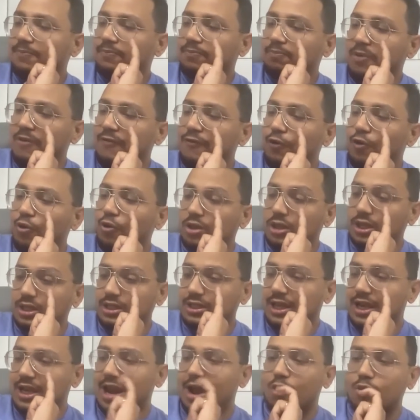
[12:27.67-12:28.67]
before this
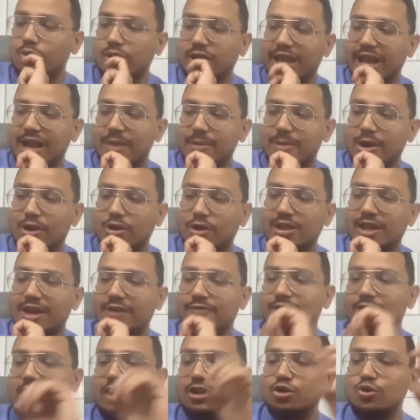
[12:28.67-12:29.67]
cloud came and all
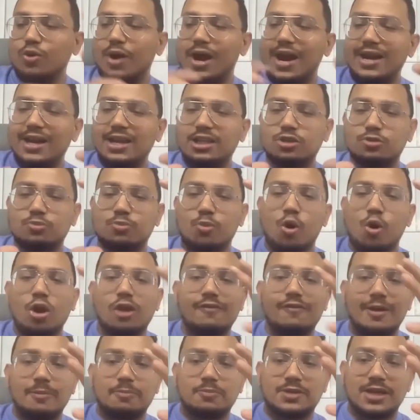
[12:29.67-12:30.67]
that, when you had a small
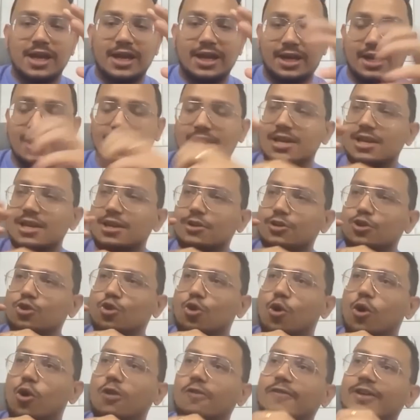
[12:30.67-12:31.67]
website,
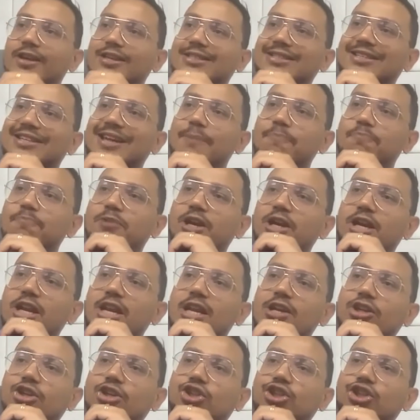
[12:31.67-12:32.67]
you always kept it
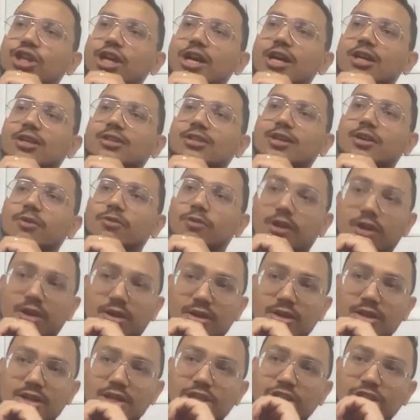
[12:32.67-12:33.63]
in a shared server.